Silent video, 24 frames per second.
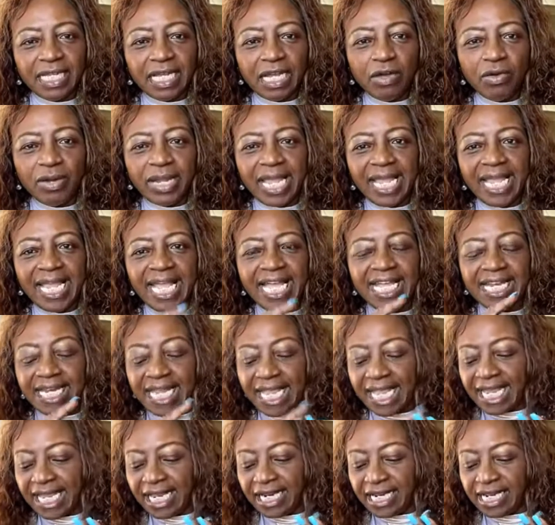okay, an
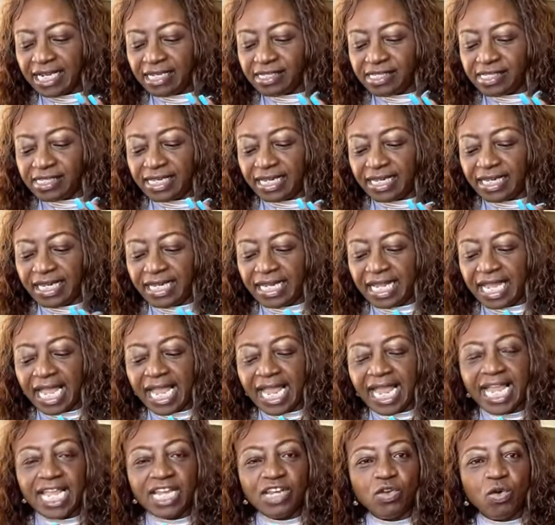LLC
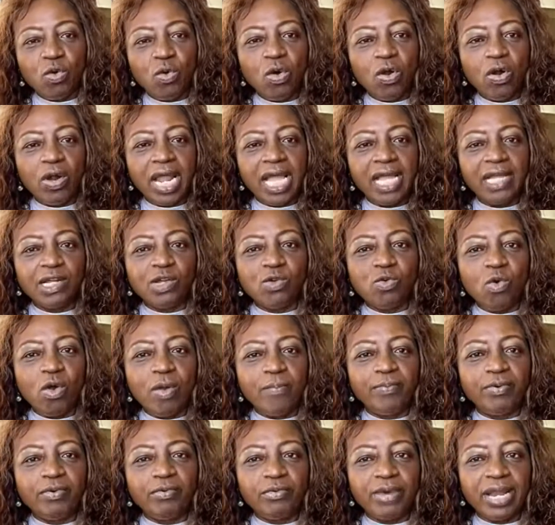and or a
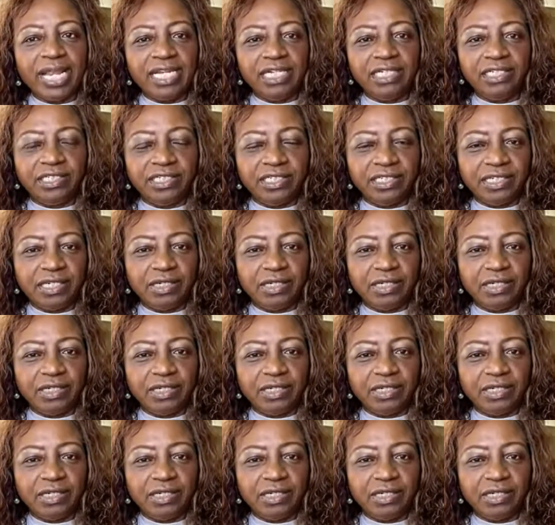corporation.